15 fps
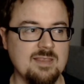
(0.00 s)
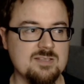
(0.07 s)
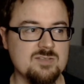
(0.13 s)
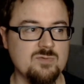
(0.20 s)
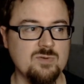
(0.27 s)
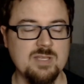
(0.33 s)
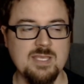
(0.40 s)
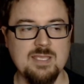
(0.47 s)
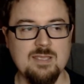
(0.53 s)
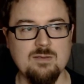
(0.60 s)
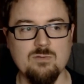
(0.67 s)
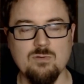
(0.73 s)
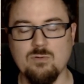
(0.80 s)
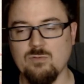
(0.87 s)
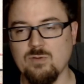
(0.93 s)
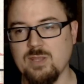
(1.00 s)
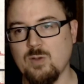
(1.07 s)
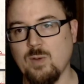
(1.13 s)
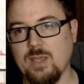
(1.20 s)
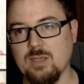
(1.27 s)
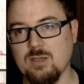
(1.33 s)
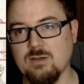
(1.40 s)
really, really
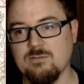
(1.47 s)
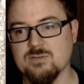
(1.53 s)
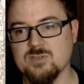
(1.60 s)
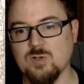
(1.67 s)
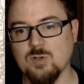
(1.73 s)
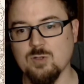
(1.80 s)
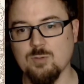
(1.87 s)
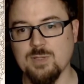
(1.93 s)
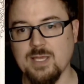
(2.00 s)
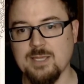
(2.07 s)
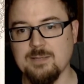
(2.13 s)
quite good for solo play.